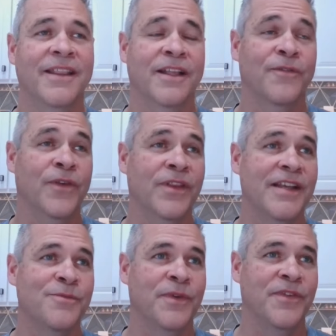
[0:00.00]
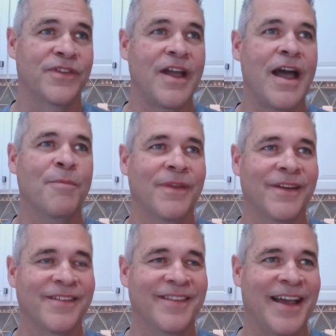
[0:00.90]
I think the thing we've stopped,
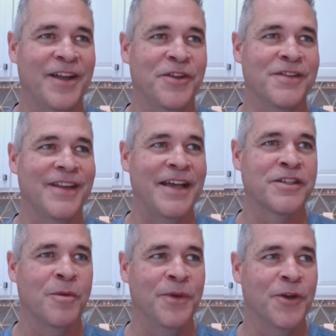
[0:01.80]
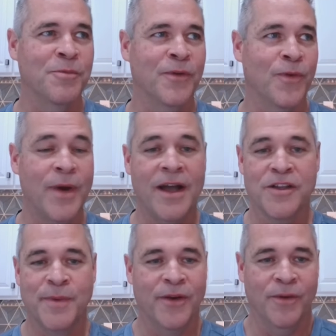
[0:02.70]
and it's not just the last couple of years, but for a while,
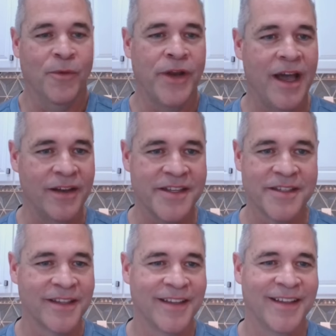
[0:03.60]
has been modalities.